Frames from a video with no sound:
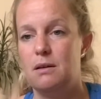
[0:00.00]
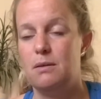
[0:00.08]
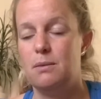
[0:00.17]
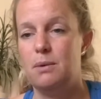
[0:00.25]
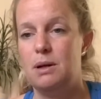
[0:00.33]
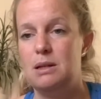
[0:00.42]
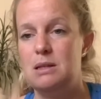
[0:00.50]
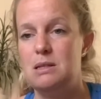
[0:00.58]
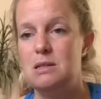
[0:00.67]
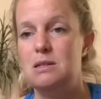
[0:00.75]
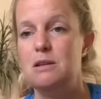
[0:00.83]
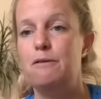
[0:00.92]
When this
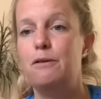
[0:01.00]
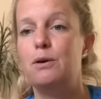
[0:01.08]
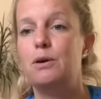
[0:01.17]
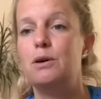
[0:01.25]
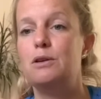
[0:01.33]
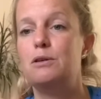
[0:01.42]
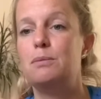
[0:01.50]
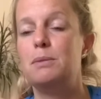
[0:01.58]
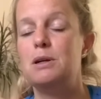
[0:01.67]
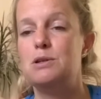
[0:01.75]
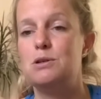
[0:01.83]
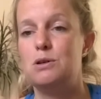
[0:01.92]
is difficult,
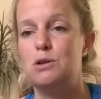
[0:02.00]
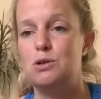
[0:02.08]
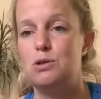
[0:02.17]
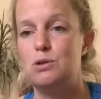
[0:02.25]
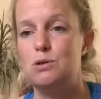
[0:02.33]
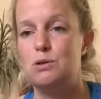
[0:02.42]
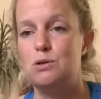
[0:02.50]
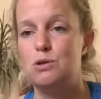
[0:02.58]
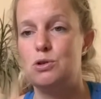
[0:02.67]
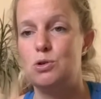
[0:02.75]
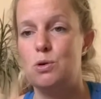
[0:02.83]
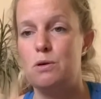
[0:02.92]
make sure you choose the
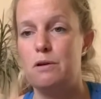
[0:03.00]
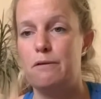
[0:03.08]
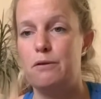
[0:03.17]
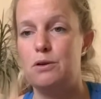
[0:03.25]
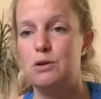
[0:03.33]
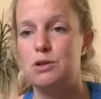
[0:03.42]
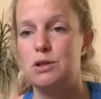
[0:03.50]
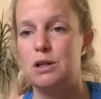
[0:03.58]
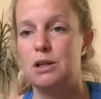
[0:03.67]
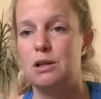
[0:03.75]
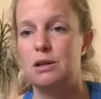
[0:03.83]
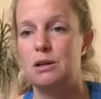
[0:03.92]
shorter version